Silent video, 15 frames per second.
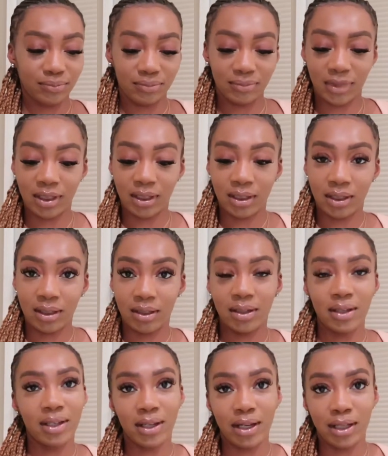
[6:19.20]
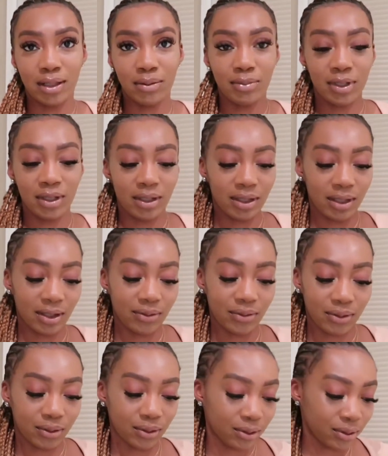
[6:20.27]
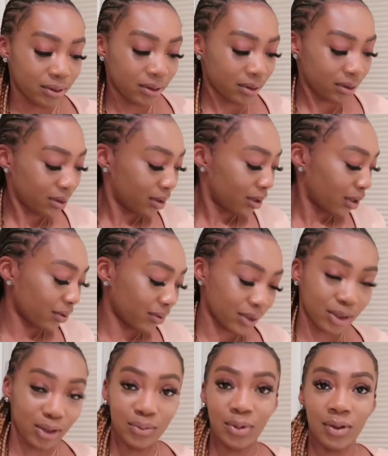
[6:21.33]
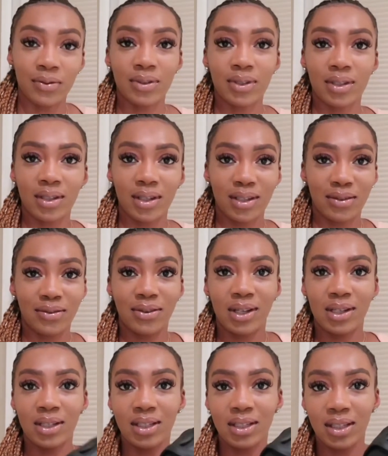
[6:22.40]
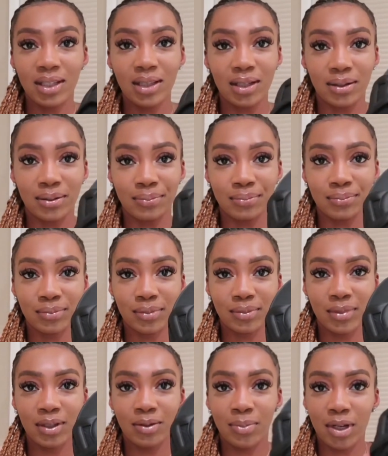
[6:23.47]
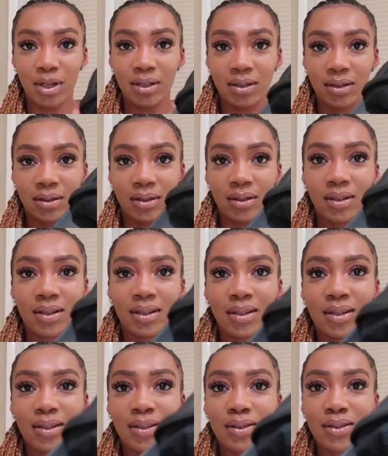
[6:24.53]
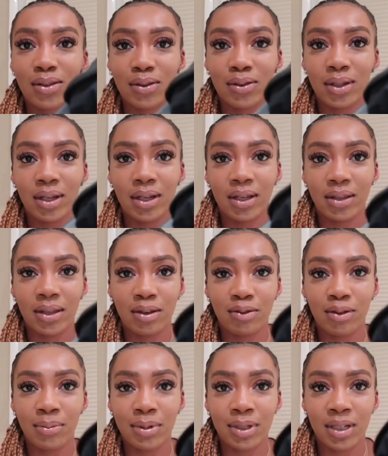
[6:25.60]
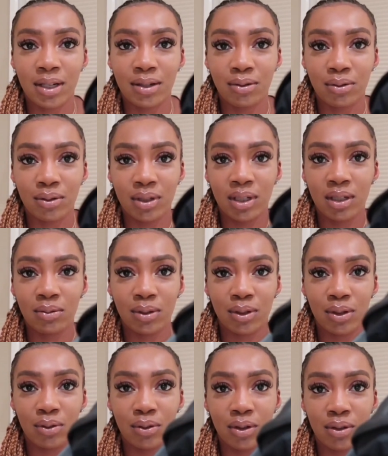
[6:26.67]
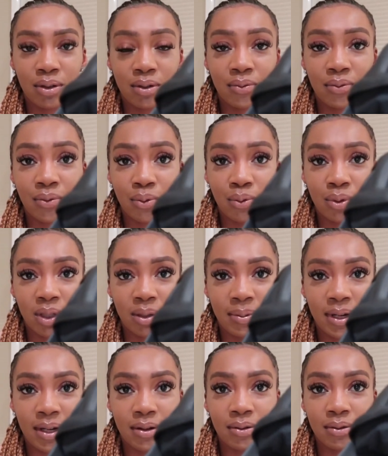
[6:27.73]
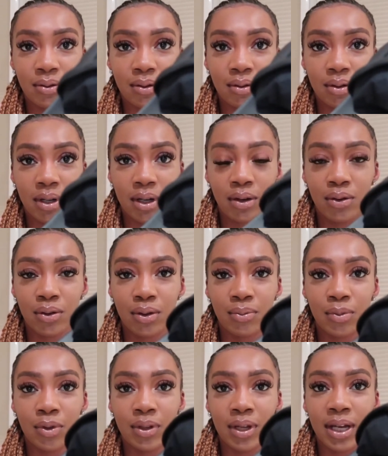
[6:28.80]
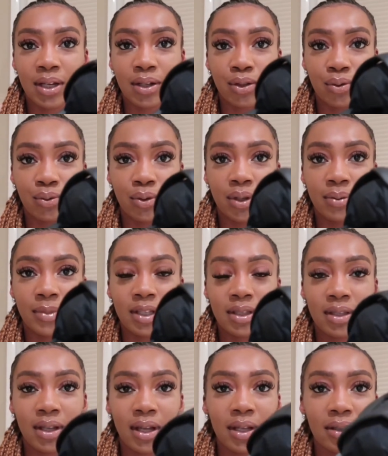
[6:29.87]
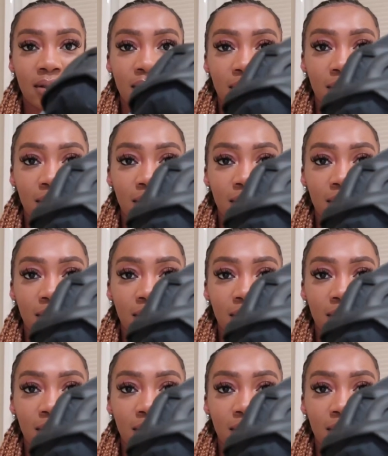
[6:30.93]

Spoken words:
and I did, and I had them sitting there for over 2 months, and I finally seen them in person. So yeah, they're rubber sandals. These were £240. I got them on the actual Hermes site,